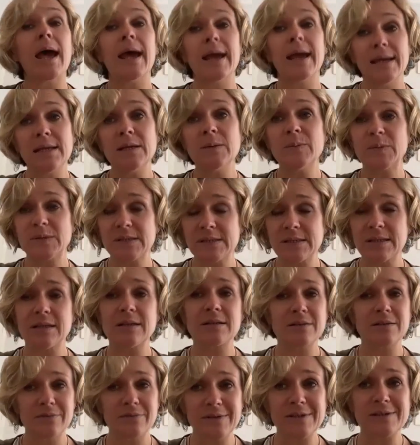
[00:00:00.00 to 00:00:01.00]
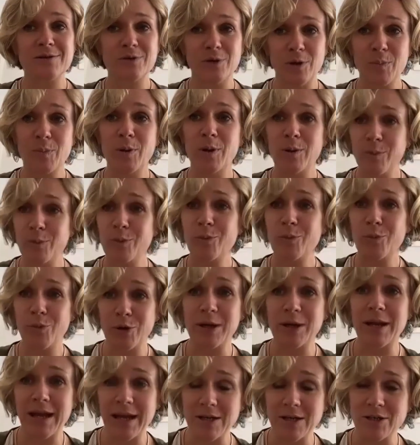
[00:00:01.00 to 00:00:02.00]
80% of the Australian people
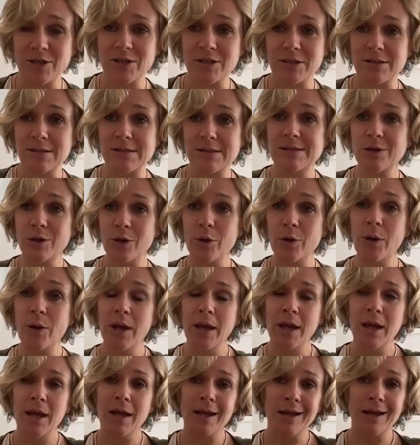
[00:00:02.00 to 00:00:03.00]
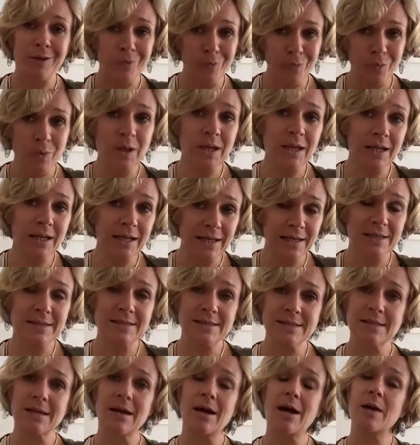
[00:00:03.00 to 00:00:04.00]
want action. So it really
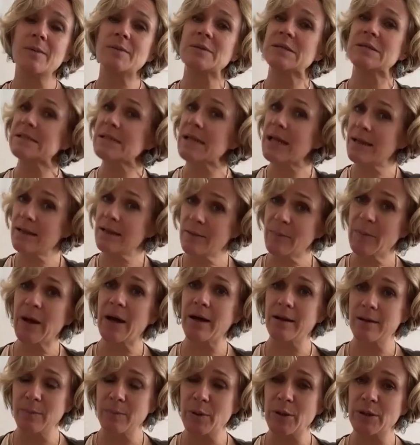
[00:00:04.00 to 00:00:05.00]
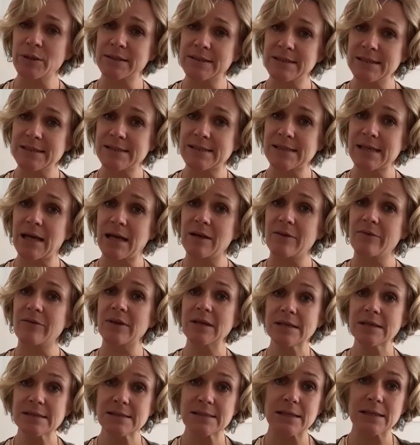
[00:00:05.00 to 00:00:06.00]
is time to take the party politics out of
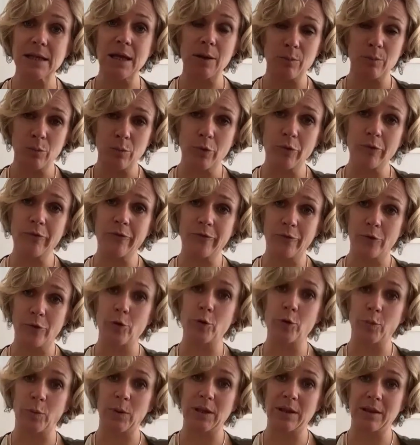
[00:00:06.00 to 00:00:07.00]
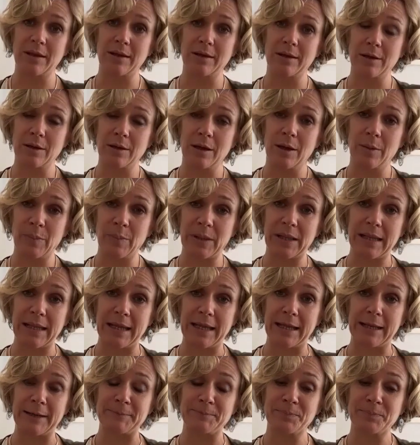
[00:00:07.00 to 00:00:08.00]
this and move forward with a
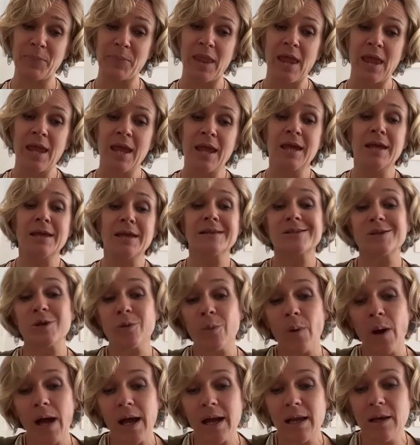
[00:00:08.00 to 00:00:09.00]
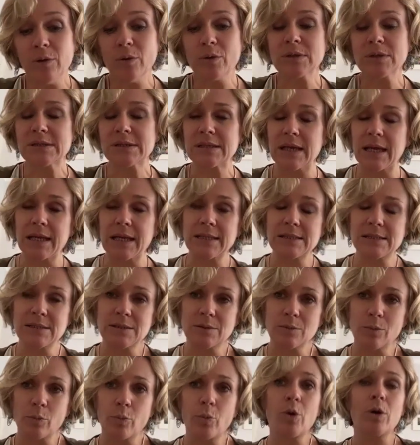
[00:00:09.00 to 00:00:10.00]
plan. So I looked at
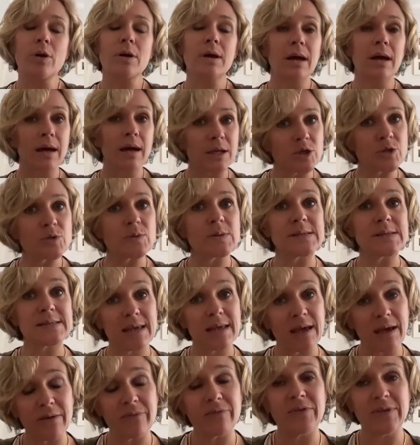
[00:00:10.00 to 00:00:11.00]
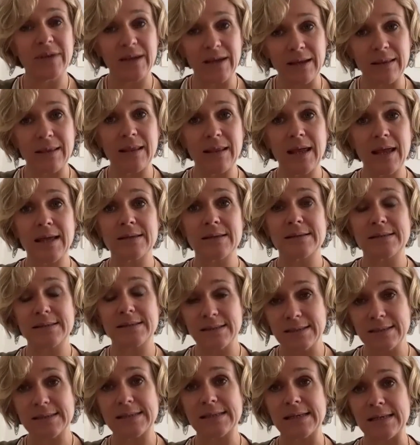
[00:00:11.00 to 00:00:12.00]
what countries have done that
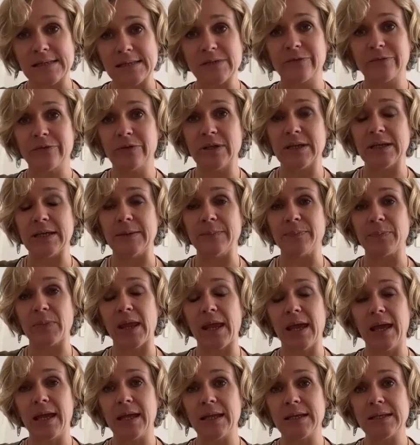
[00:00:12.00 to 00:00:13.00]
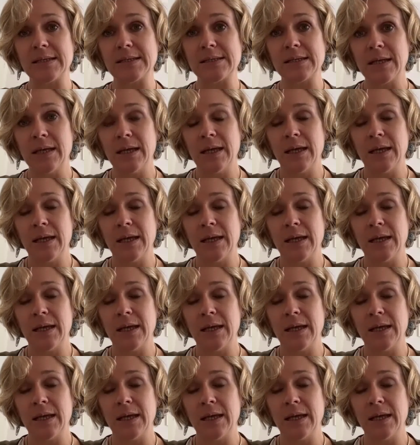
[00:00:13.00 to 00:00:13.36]
successfully. And